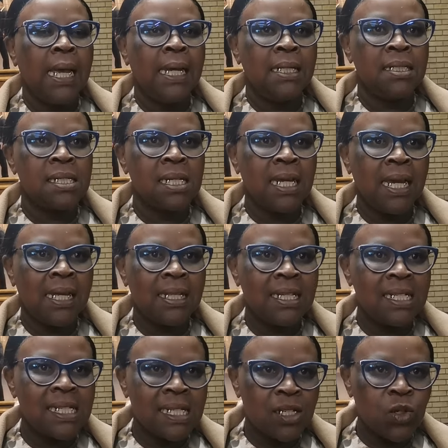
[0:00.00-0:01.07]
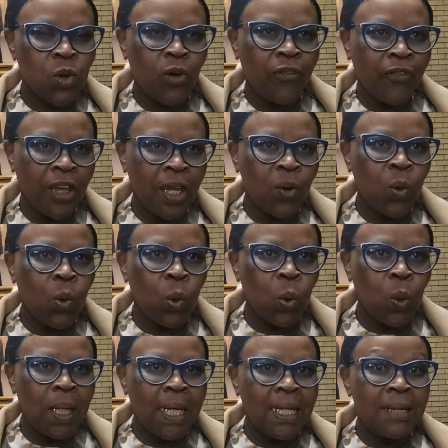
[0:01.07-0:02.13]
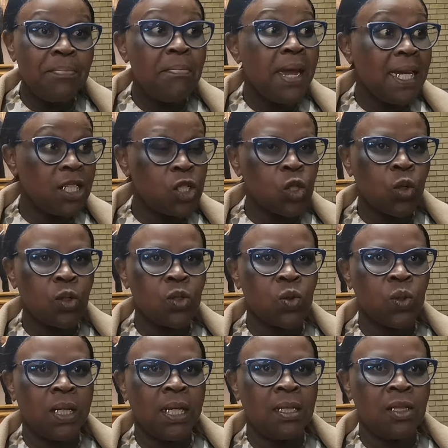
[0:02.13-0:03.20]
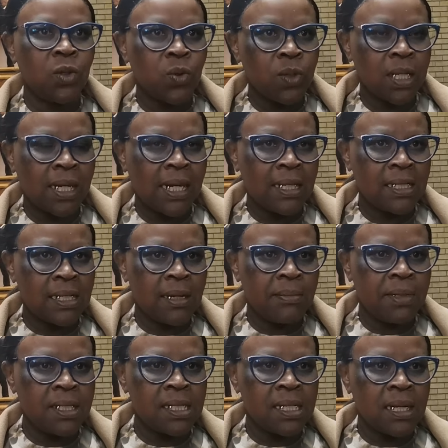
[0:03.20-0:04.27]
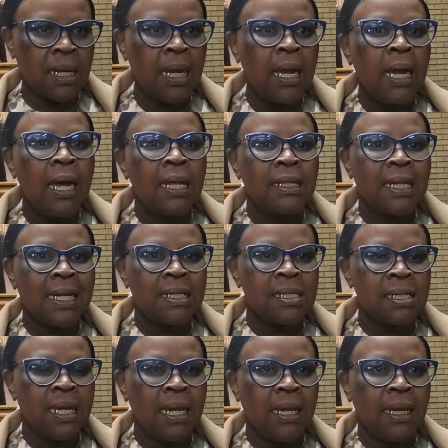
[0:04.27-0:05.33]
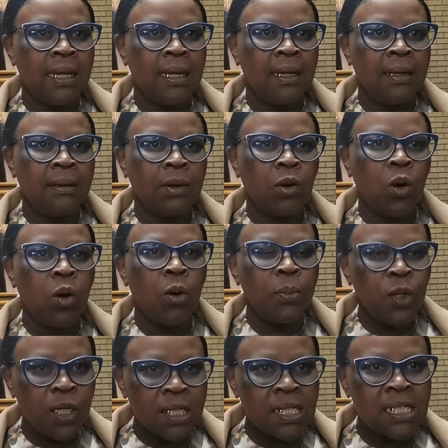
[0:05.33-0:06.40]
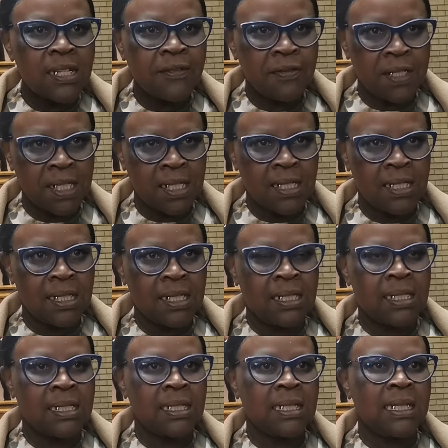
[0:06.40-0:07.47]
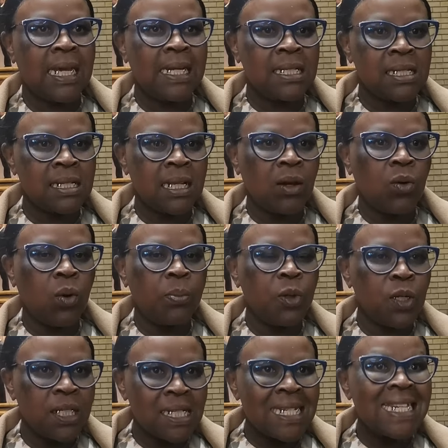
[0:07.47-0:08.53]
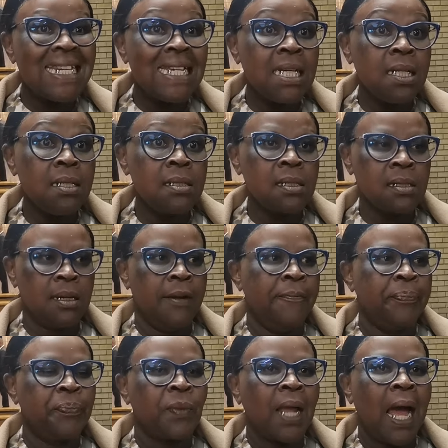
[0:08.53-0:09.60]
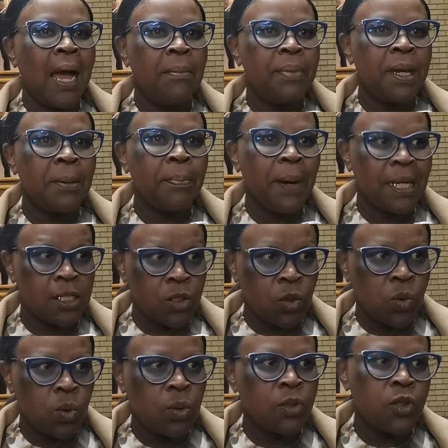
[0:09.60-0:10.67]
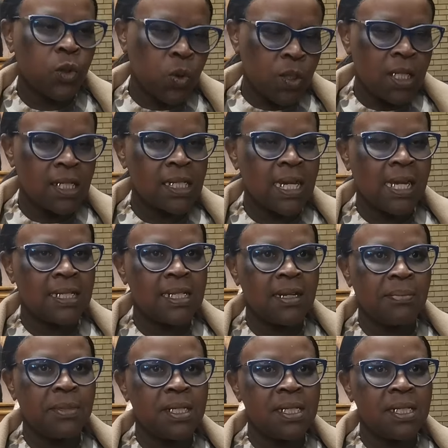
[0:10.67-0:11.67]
And the city of Ekurhuleni made sure today through the council meeting that community services that the community need are being passed through this council